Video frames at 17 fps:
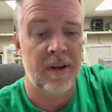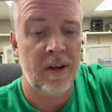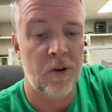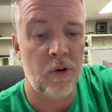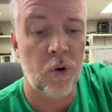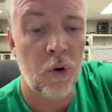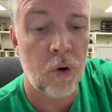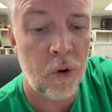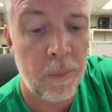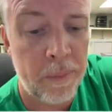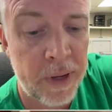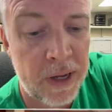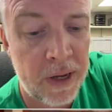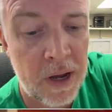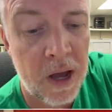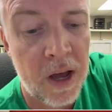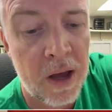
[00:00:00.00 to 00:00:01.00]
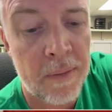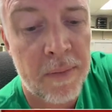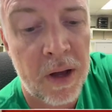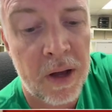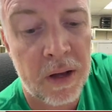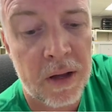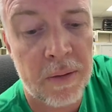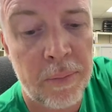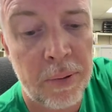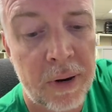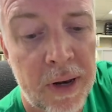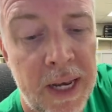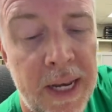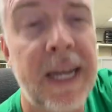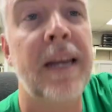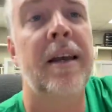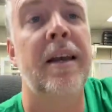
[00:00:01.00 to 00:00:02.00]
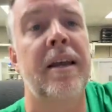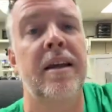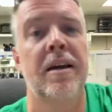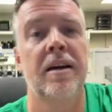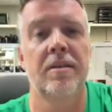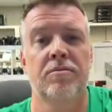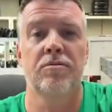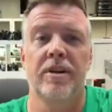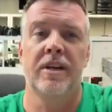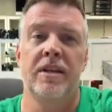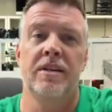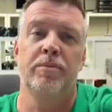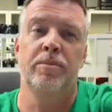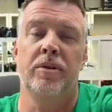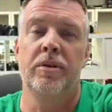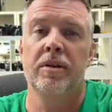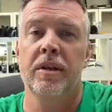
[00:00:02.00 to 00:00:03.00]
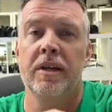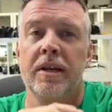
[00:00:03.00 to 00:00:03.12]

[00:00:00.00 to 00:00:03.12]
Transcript: or become completely unreadable.